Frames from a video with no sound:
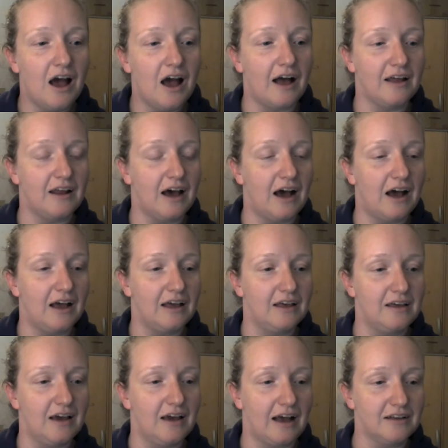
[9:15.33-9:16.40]
And
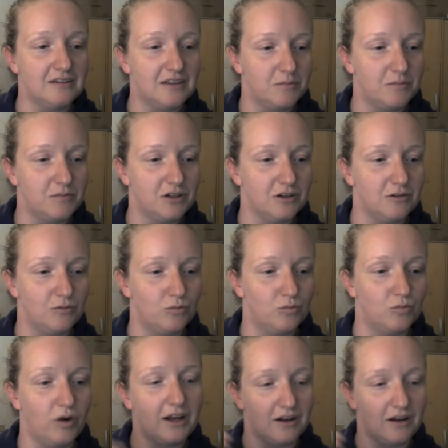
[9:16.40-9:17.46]
I asked them to
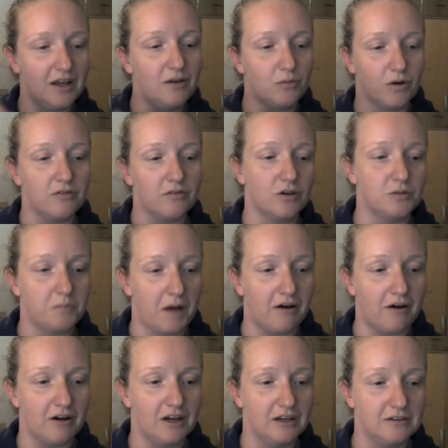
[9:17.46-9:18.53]
write in one of those
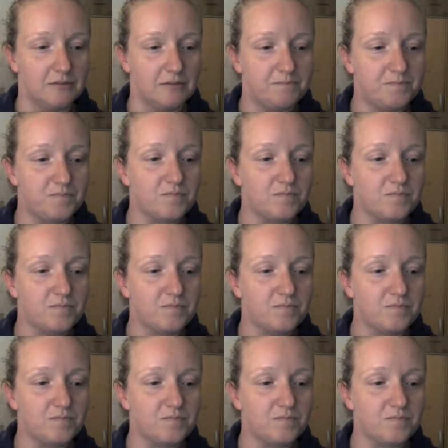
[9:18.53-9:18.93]
barriers